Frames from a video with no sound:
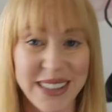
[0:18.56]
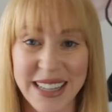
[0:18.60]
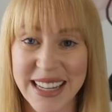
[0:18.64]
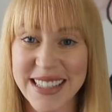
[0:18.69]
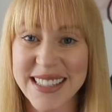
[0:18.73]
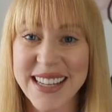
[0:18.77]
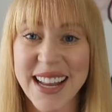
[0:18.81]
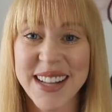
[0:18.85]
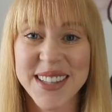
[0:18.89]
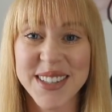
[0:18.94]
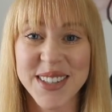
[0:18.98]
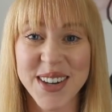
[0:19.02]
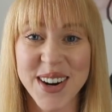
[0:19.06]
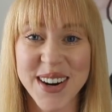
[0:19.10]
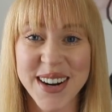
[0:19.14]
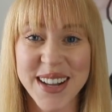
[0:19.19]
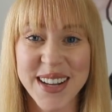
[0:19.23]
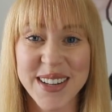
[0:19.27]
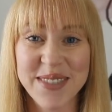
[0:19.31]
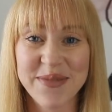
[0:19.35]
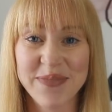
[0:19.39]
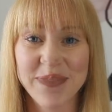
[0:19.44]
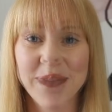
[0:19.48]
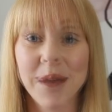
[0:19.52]
let's get
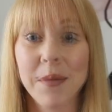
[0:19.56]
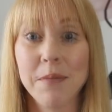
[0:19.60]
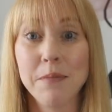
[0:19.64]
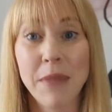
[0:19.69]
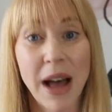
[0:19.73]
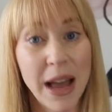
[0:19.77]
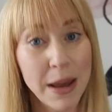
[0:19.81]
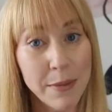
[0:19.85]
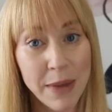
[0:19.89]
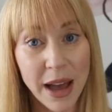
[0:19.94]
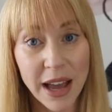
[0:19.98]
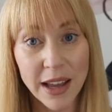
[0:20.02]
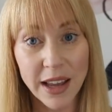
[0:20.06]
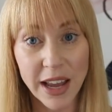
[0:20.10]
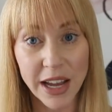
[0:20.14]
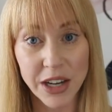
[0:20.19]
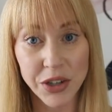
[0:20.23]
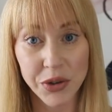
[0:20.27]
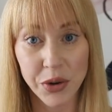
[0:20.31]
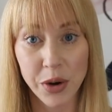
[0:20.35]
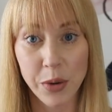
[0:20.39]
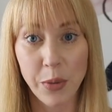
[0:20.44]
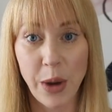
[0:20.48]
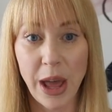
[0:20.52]
started. My back
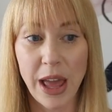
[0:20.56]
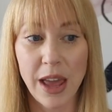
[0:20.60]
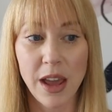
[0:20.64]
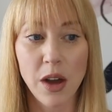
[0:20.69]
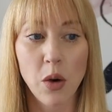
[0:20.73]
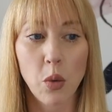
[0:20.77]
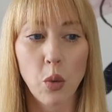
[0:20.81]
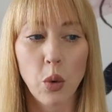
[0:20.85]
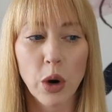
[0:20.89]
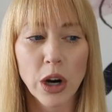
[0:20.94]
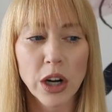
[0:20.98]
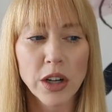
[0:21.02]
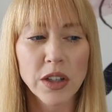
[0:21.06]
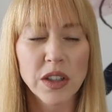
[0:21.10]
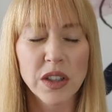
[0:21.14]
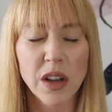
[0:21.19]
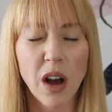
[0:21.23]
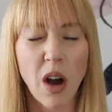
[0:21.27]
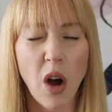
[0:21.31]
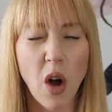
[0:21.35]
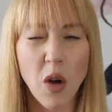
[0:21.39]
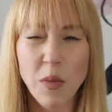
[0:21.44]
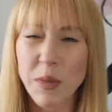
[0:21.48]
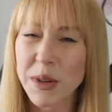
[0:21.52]
entryway works
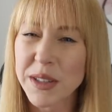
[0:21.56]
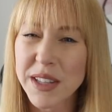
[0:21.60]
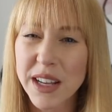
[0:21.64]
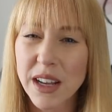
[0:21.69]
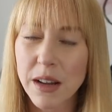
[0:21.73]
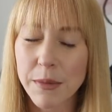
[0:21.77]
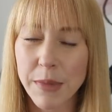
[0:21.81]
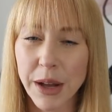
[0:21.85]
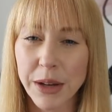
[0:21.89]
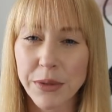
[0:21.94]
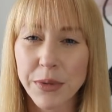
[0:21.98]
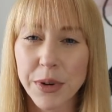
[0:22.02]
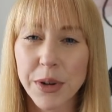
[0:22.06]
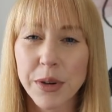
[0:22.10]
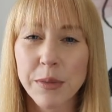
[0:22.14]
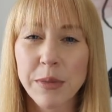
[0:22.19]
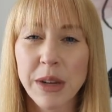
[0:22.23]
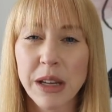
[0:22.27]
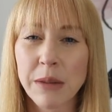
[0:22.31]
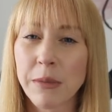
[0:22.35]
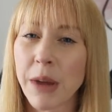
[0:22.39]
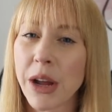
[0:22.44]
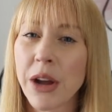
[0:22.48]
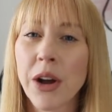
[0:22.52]
almost like a
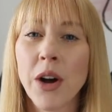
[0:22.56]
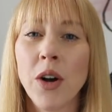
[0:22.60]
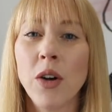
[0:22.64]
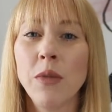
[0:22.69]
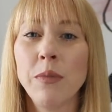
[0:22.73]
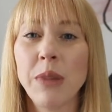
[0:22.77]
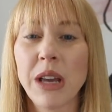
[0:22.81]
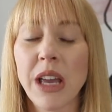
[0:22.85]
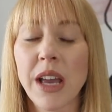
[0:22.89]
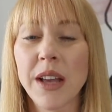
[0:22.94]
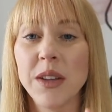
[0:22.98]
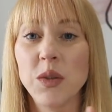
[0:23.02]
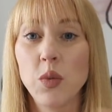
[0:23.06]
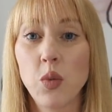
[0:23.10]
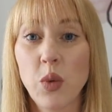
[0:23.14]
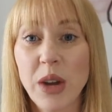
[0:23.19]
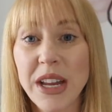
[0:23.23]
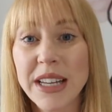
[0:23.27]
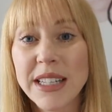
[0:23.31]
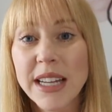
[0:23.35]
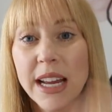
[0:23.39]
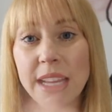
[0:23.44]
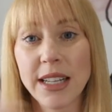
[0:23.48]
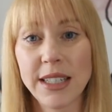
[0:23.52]
mudroom in my home because
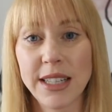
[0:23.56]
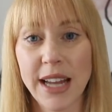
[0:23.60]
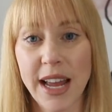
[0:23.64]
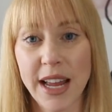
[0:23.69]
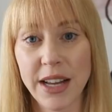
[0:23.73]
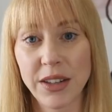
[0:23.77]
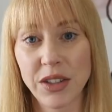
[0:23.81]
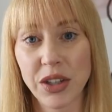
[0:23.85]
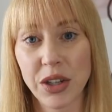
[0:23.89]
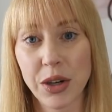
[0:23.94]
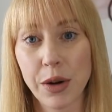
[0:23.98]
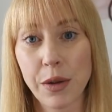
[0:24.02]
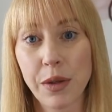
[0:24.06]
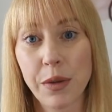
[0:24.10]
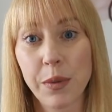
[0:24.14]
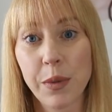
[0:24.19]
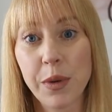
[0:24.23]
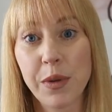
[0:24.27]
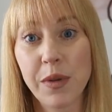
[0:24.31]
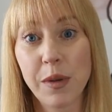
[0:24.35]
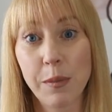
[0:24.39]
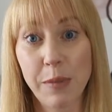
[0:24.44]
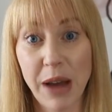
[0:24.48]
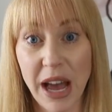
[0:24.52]
we tend to enter
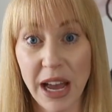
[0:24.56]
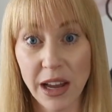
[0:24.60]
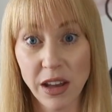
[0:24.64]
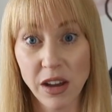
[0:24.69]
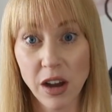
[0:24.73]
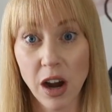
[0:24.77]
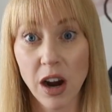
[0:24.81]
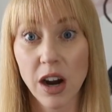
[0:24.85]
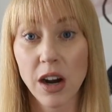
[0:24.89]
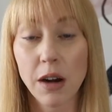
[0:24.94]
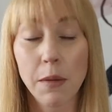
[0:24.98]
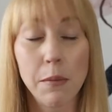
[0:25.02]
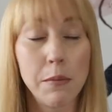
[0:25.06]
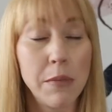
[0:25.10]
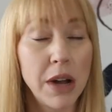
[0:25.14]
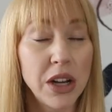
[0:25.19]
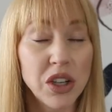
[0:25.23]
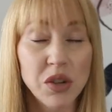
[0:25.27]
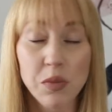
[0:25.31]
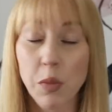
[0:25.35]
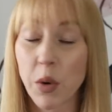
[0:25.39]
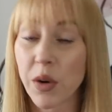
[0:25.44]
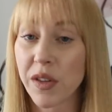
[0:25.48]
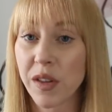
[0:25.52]
through the backyard
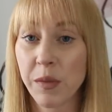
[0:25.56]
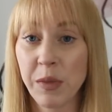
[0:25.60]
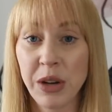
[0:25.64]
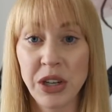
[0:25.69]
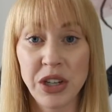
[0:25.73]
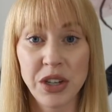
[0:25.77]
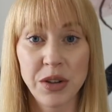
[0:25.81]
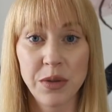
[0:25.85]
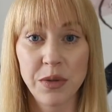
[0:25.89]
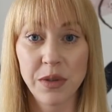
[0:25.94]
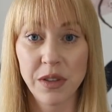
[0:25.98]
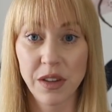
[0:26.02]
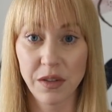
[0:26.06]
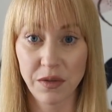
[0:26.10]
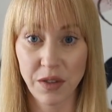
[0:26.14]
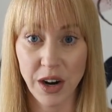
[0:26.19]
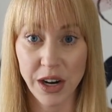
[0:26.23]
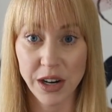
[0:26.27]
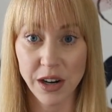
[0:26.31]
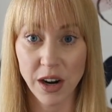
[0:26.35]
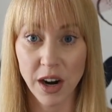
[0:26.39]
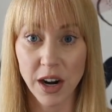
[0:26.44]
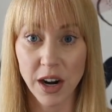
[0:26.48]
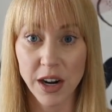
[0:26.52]
much more than we do the
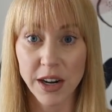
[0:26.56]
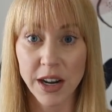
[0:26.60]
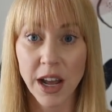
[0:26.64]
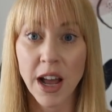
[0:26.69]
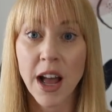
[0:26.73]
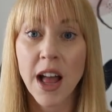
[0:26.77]
front yard.